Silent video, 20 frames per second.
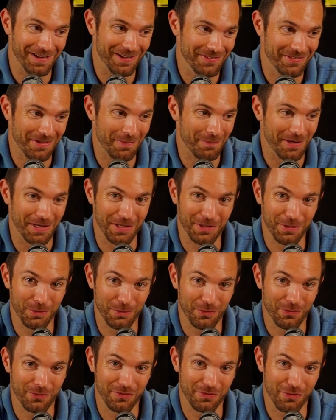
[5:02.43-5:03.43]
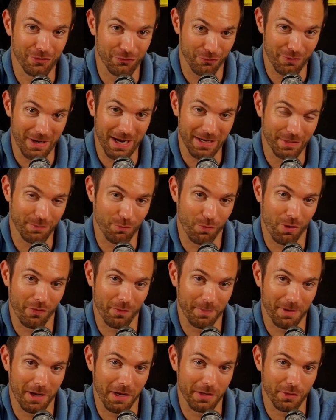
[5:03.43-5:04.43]
somebody who's distracted while
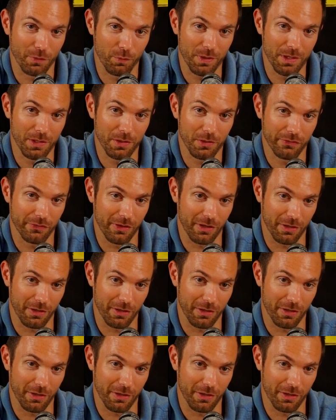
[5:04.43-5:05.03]
they're behind the wheel, is